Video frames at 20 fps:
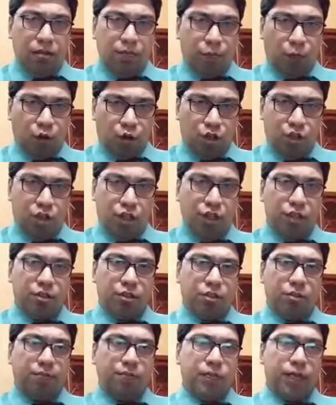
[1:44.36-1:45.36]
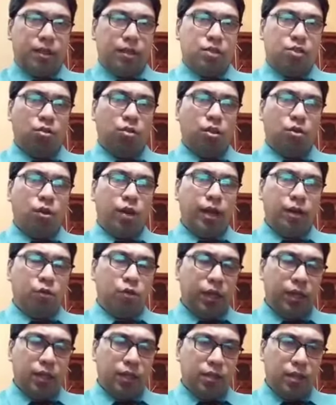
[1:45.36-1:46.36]
postures, that is
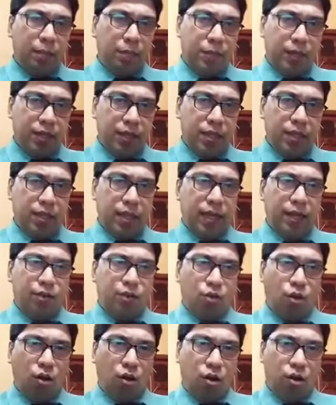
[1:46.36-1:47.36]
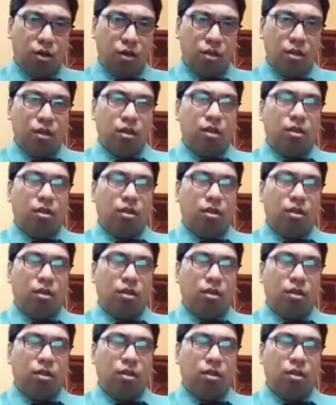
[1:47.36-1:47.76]
whether the patient can talk